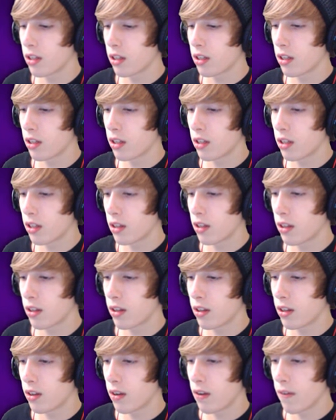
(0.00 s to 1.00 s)

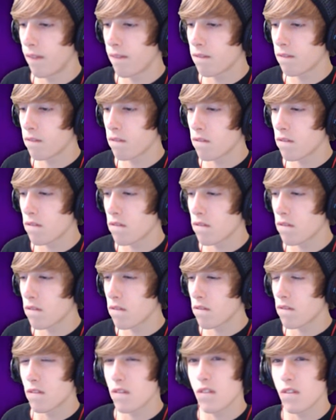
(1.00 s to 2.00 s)

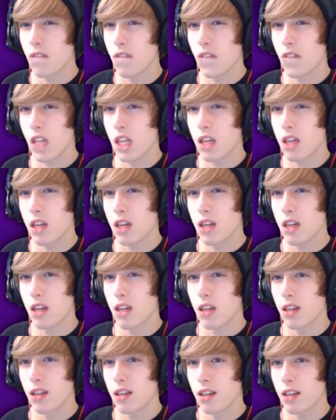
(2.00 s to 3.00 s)

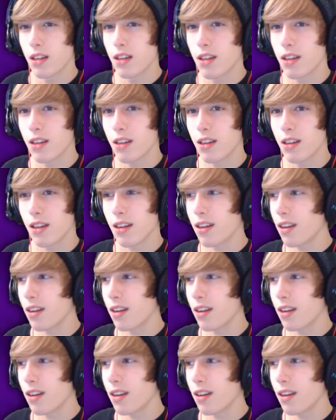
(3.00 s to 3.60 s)
No one is speaking in this clip.